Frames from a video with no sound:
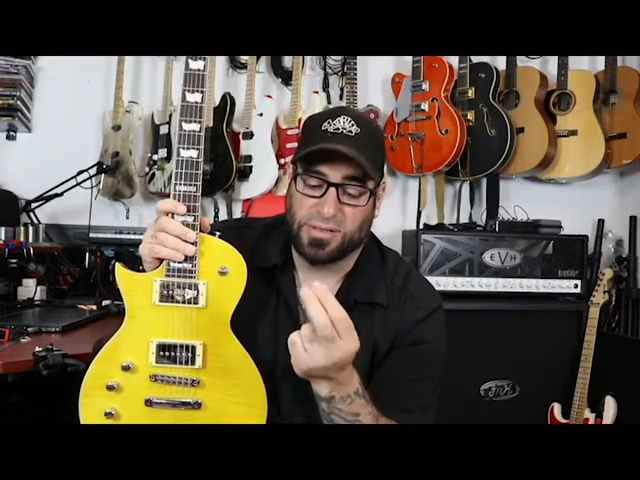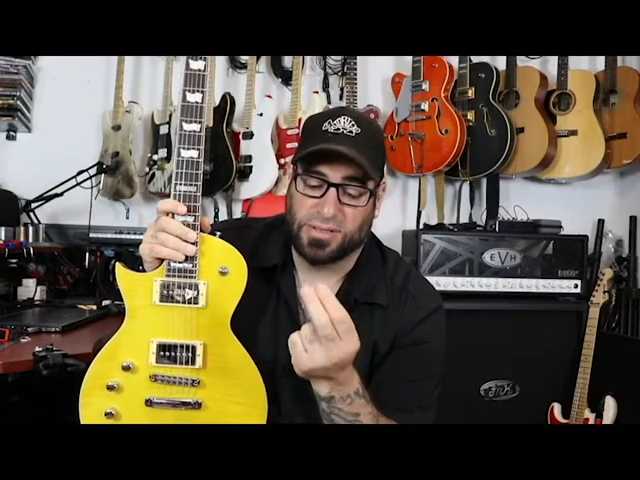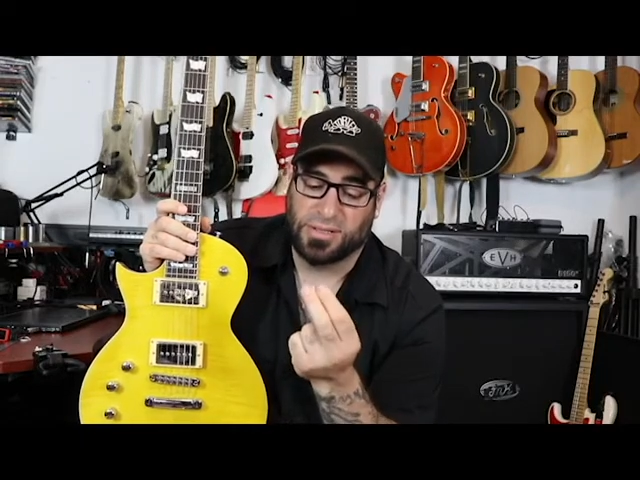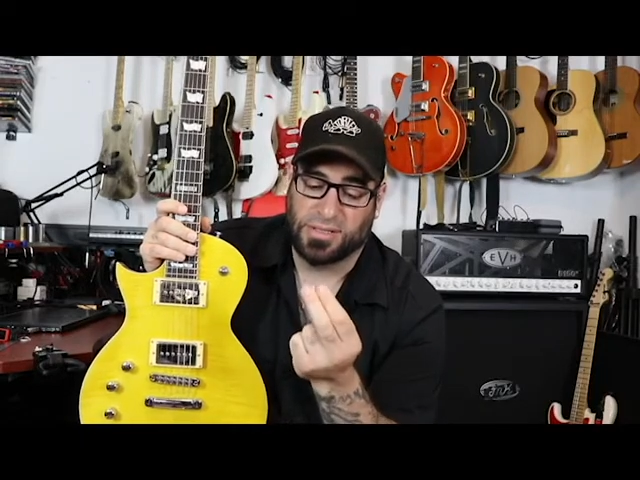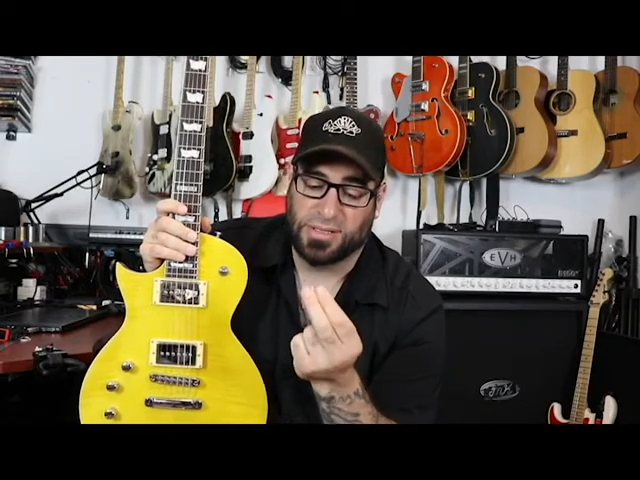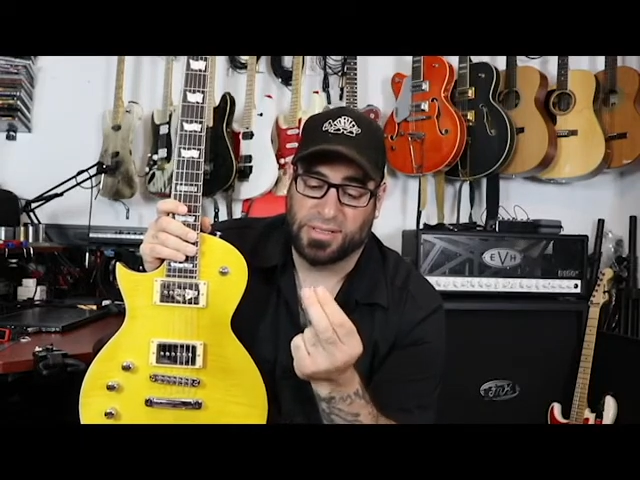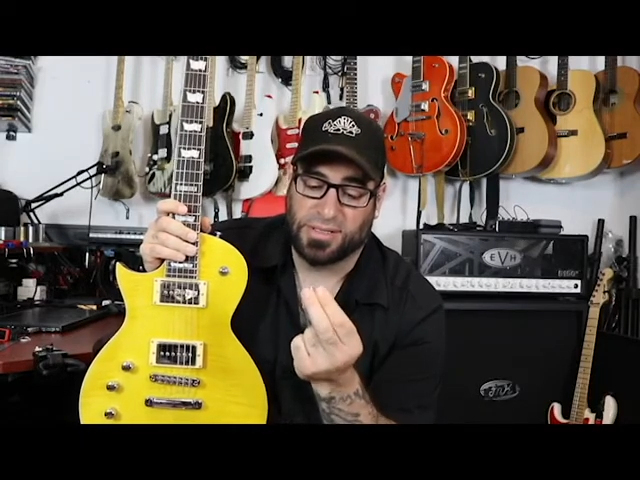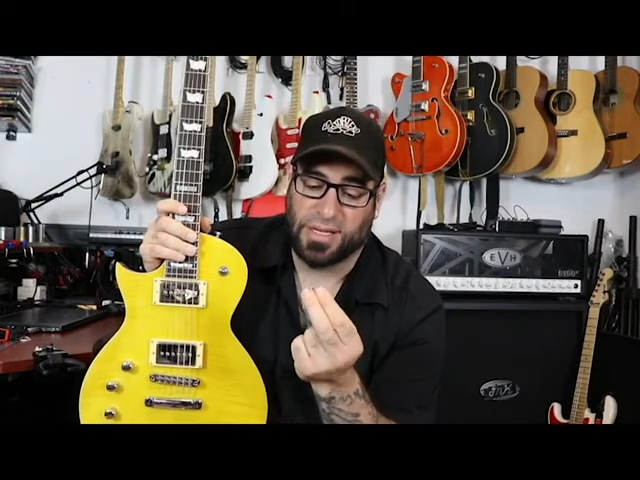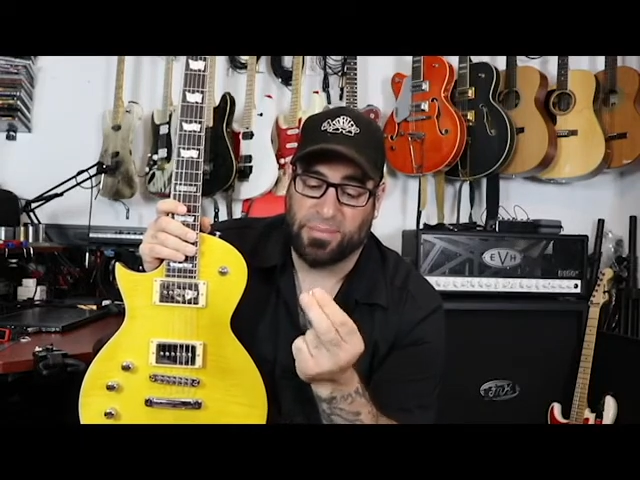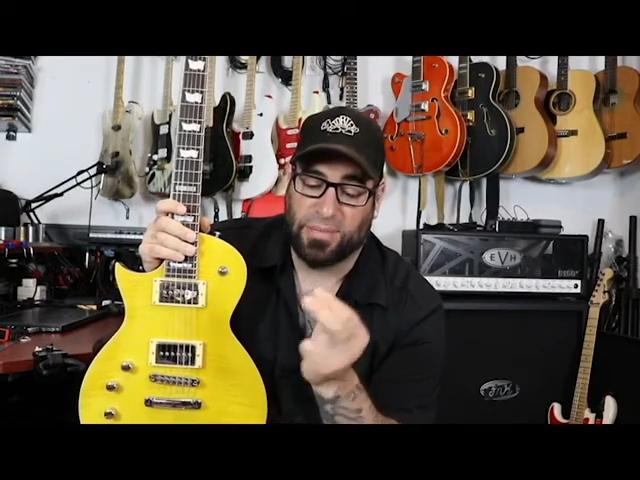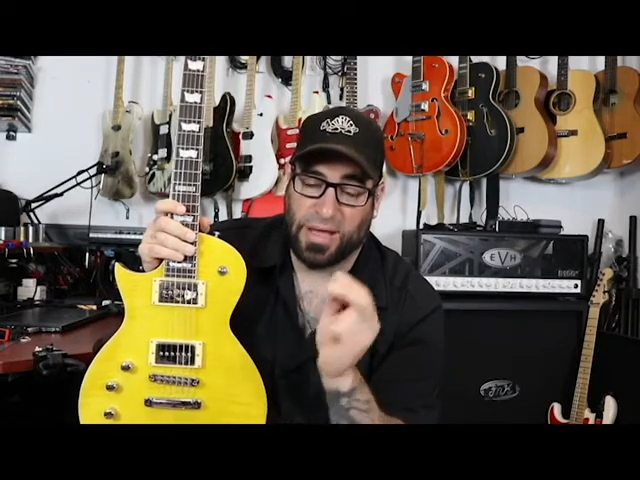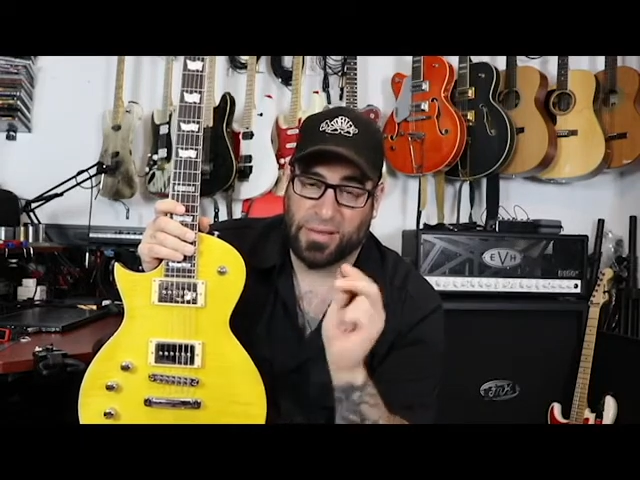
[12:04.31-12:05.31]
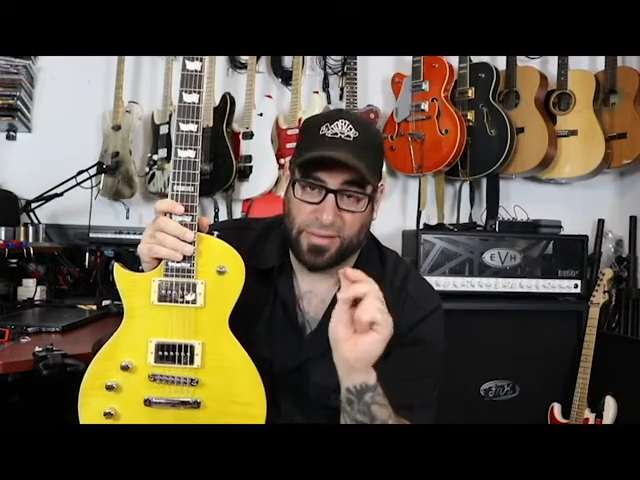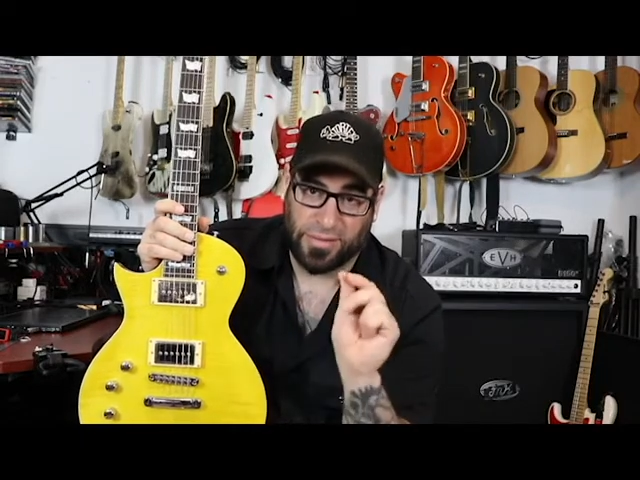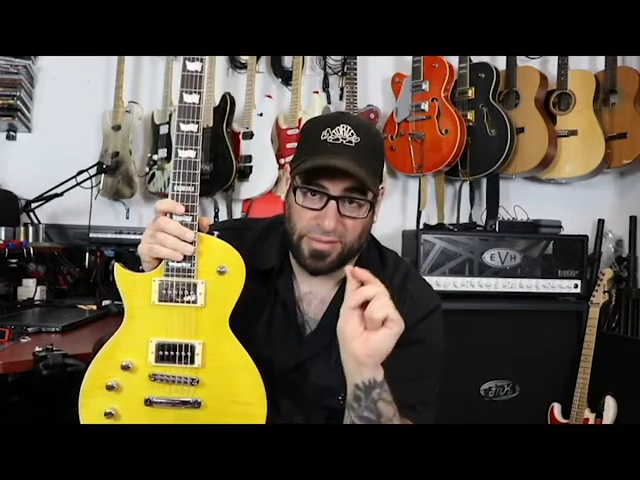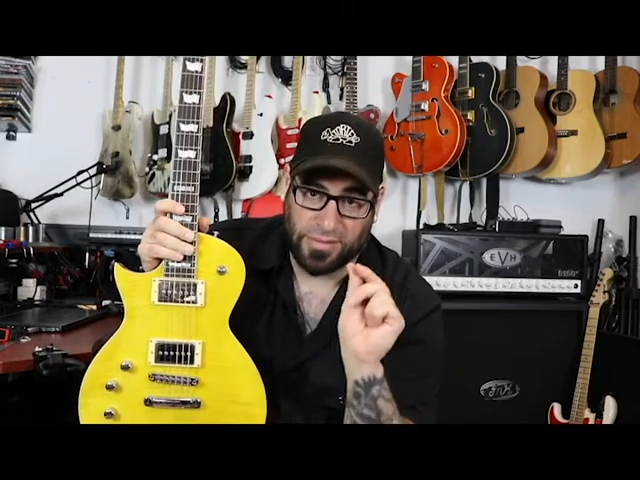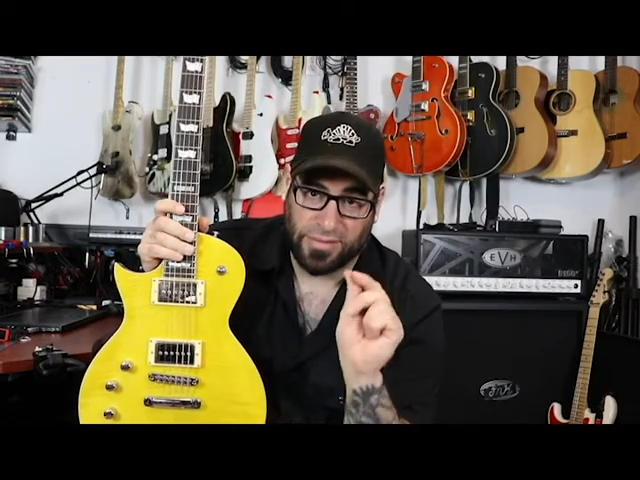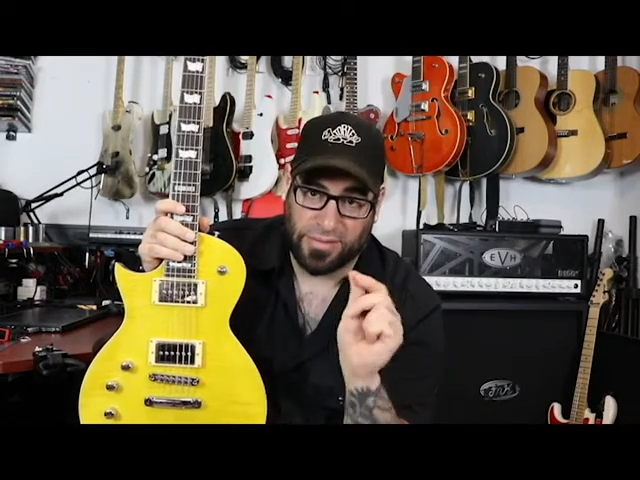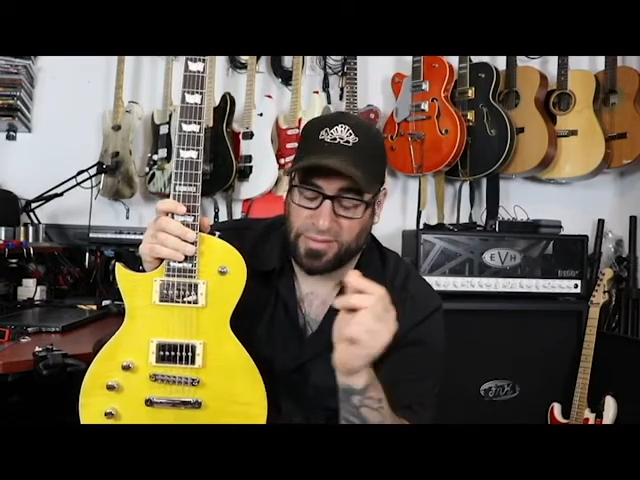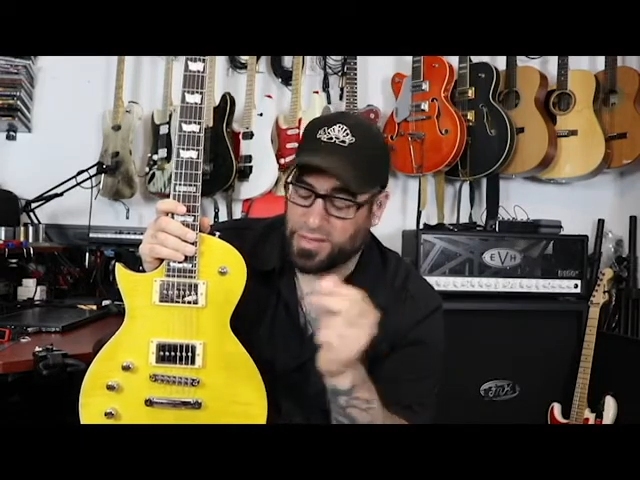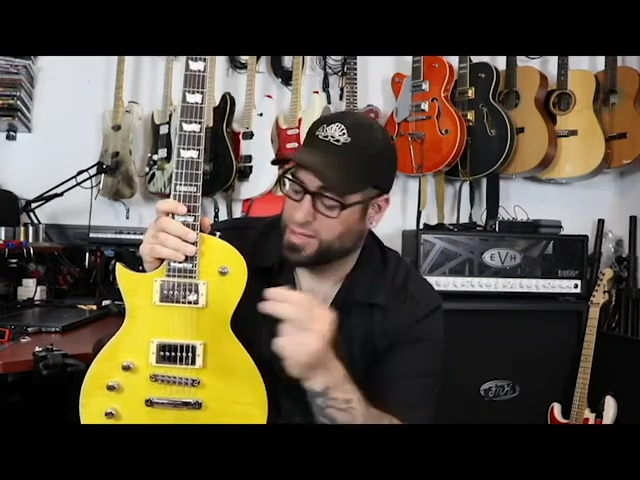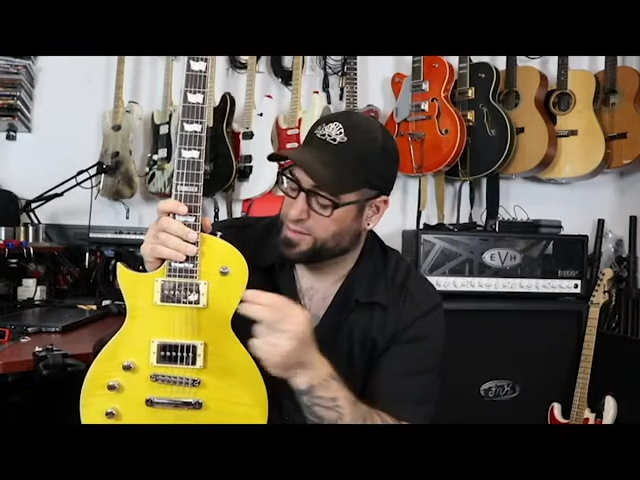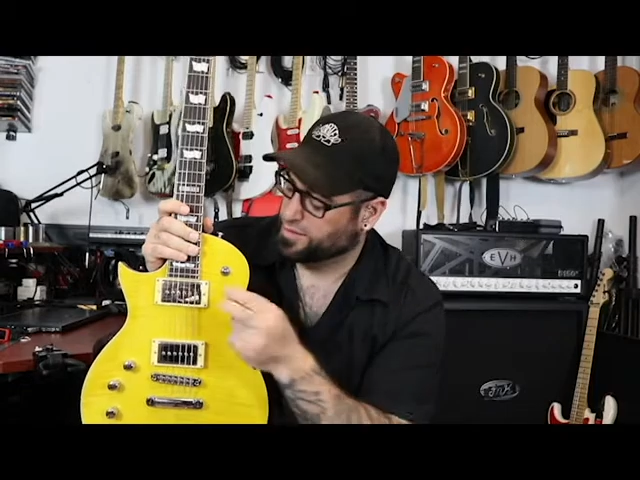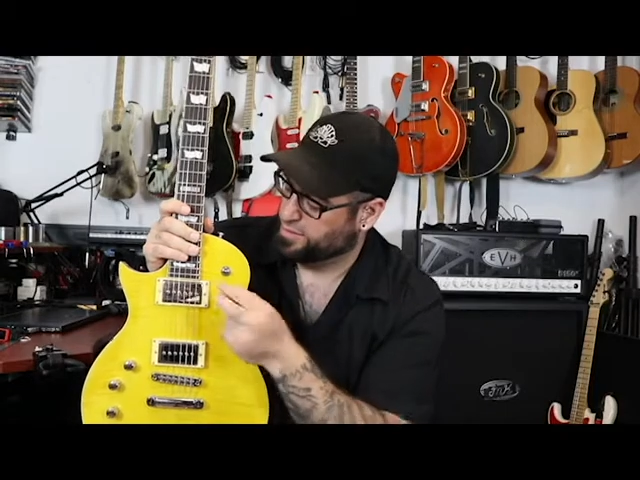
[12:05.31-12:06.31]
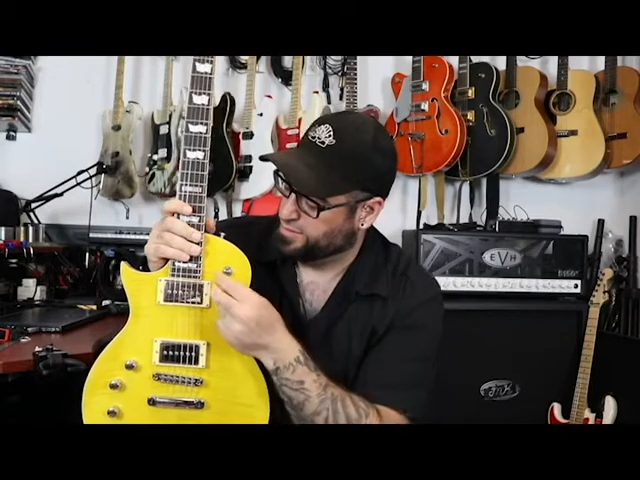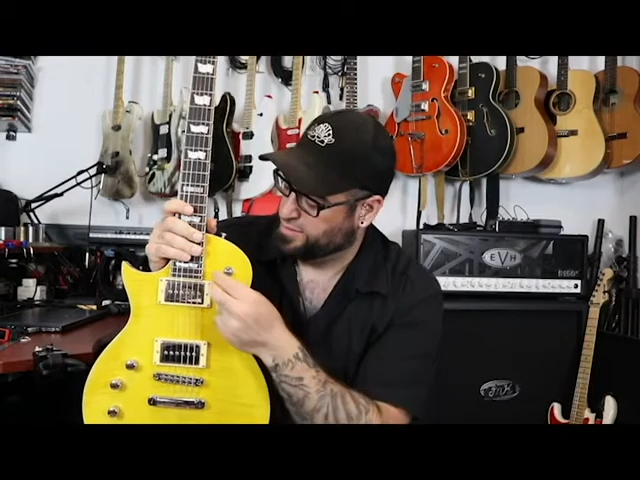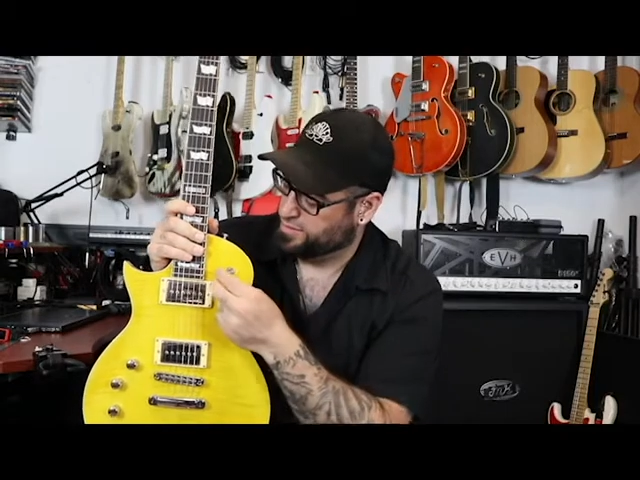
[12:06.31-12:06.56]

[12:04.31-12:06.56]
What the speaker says: This is a metal nickel